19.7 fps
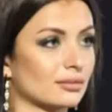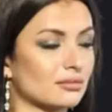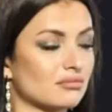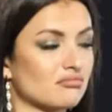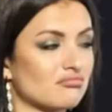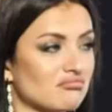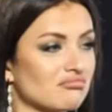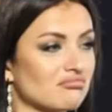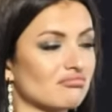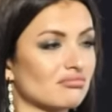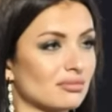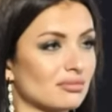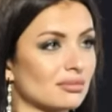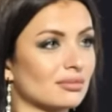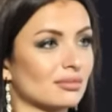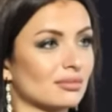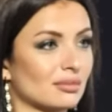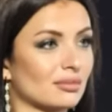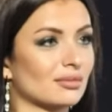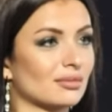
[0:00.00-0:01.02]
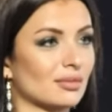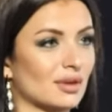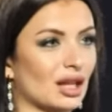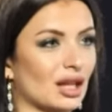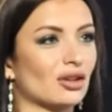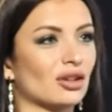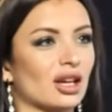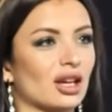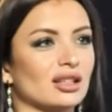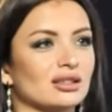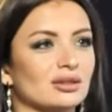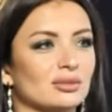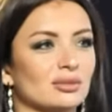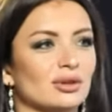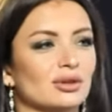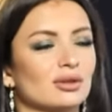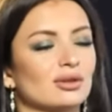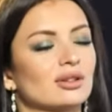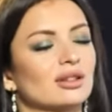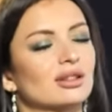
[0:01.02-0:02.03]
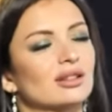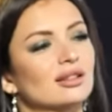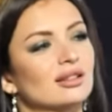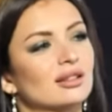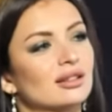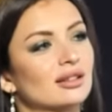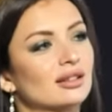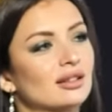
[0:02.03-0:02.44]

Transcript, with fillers: how do the Russians value its beauty?